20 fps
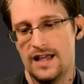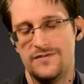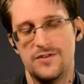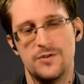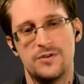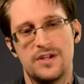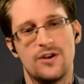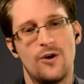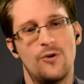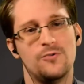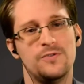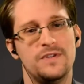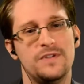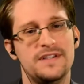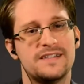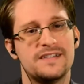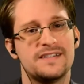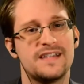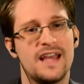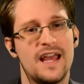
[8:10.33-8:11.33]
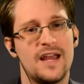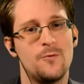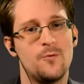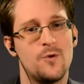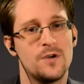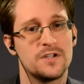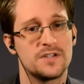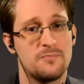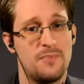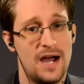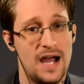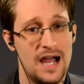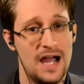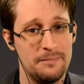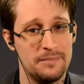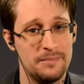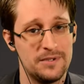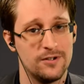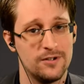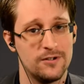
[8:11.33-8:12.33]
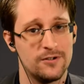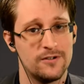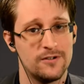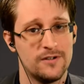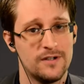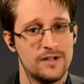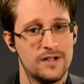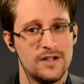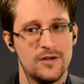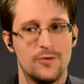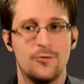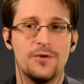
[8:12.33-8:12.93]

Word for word: if you can only say what's popular